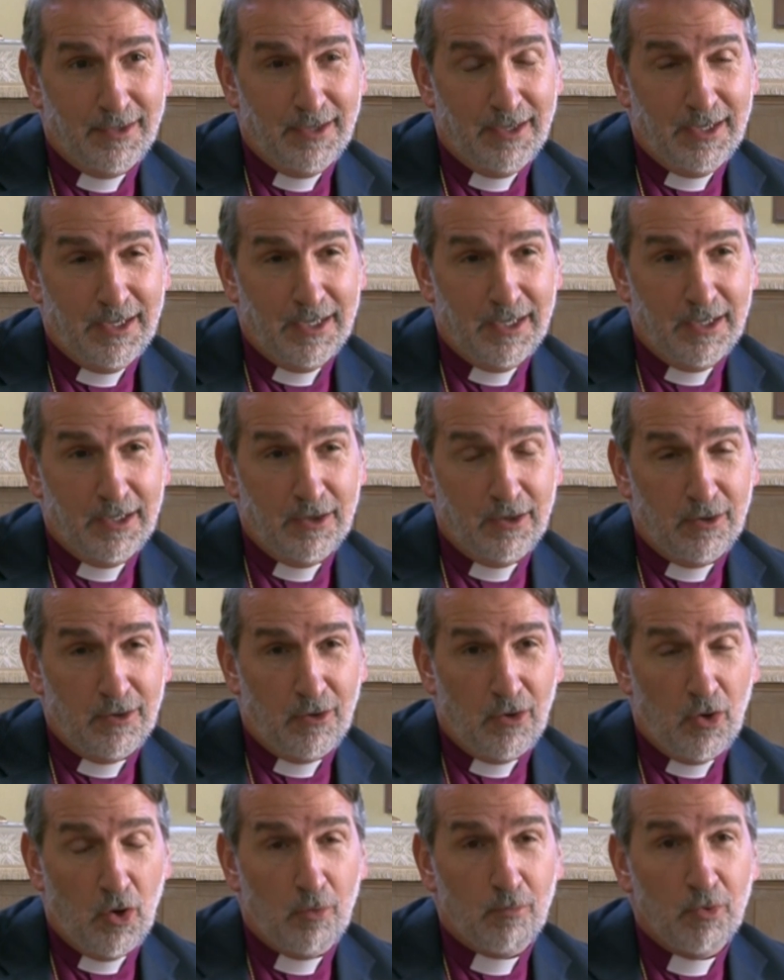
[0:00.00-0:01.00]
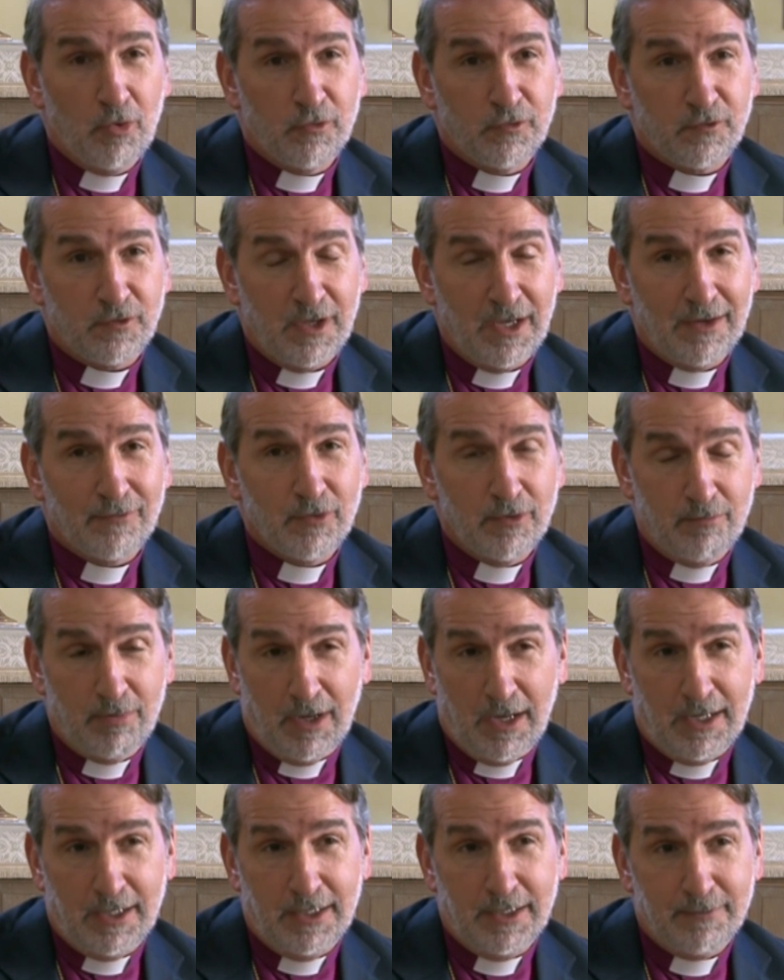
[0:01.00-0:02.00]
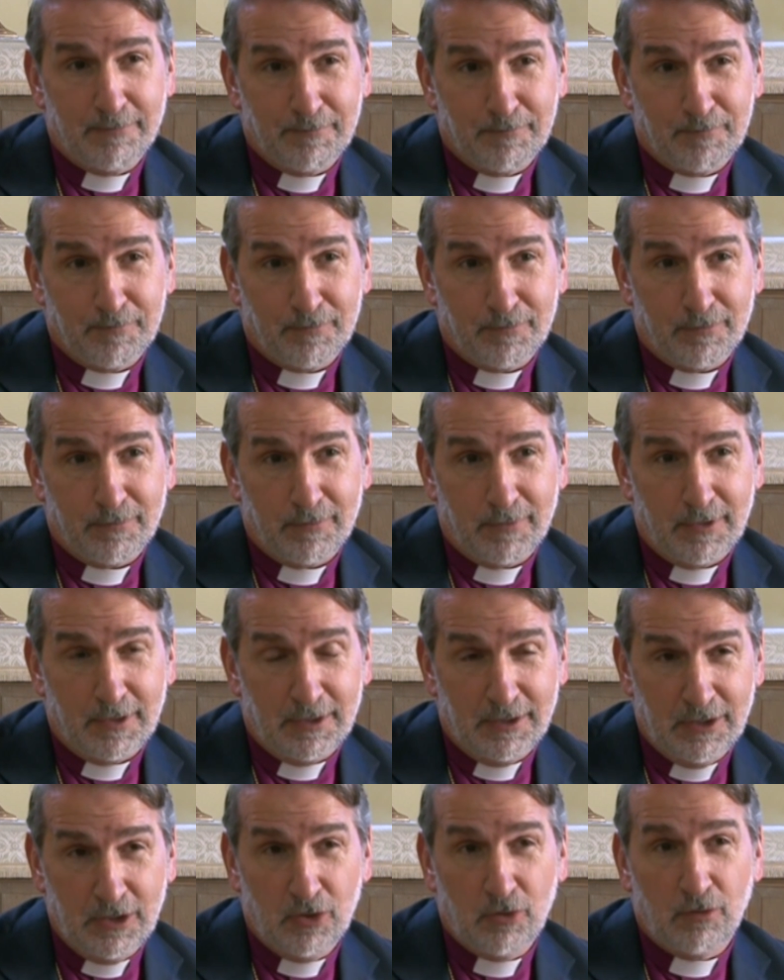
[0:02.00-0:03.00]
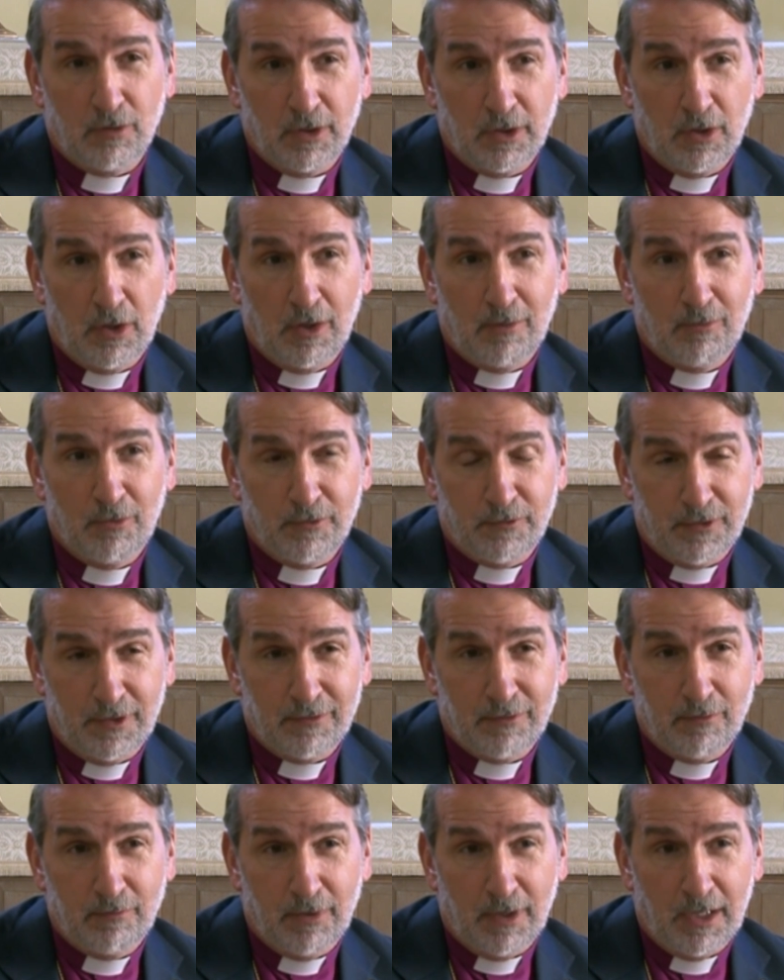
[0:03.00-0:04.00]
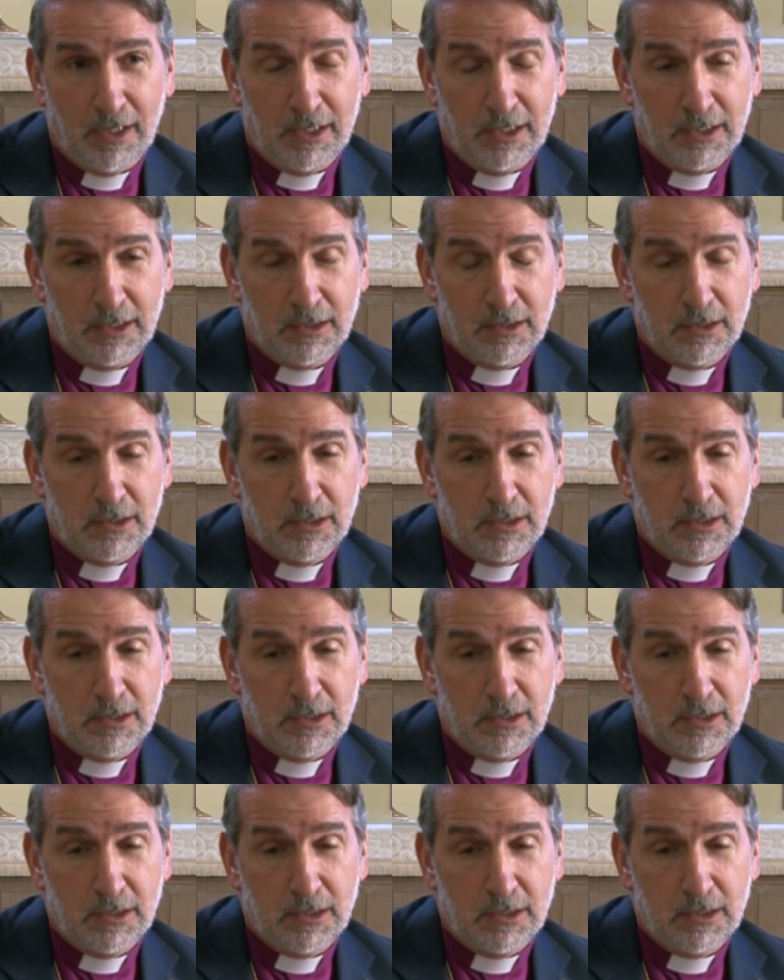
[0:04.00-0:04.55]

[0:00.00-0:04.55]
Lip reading: And almost everybody, literally almost everybody,